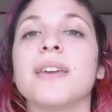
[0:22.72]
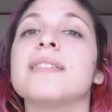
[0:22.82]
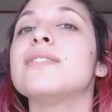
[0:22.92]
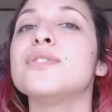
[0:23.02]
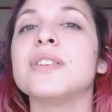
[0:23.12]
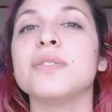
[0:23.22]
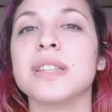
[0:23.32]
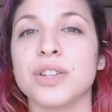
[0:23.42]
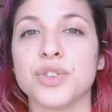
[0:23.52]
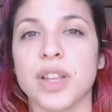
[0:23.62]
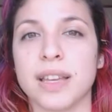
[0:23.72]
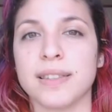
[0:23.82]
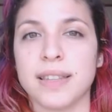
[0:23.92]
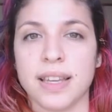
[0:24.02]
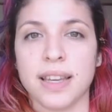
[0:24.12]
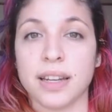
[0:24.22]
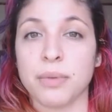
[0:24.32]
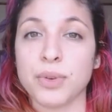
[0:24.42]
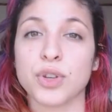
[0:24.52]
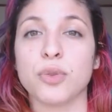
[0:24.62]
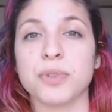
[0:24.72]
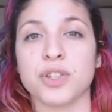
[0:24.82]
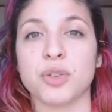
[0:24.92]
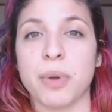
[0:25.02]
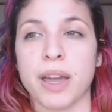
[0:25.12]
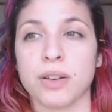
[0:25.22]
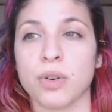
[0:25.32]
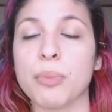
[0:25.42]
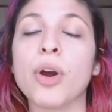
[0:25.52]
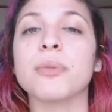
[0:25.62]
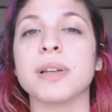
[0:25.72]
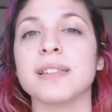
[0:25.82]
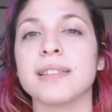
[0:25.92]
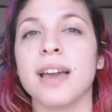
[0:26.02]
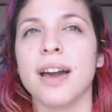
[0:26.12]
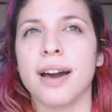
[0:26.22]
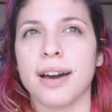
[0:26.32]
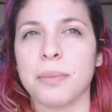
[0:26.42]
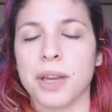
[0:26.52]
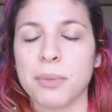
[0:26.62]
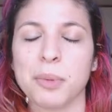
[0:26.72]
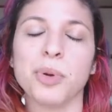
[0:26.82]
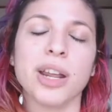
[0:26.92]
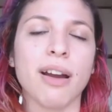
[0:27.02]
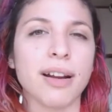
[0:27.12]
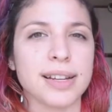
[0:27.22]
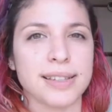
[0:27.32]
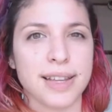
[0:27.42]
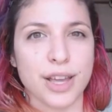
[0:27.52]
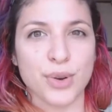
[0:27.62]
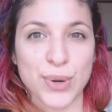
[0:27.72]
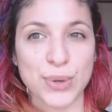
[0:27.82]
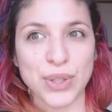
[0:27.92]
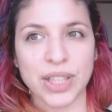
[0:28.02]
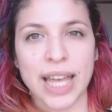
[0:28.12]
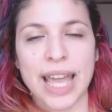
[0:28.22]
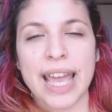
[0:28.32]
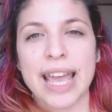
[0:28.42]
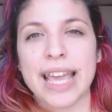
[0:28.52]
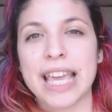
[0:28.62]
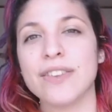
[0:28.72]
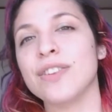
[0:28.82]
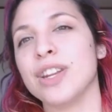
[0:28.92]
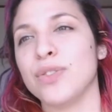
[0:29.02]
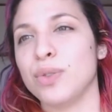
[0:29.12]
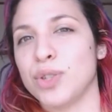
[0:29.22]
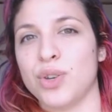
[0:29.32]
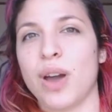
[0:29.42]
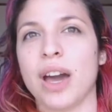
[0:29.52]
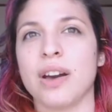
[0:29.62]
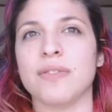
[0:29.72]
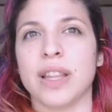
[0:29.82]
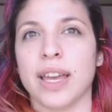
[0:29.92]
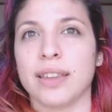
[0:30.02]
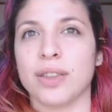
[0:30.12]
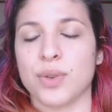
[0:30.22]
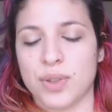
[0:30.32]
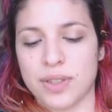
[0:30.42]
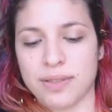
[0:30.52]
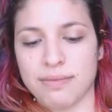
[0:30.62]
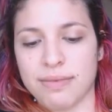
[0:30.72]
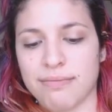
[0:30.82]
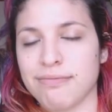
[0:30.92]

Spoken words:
Because there's still central AC in most homes in Japan or apartments, it can be pretty hard to stay cool. Even if you do have like those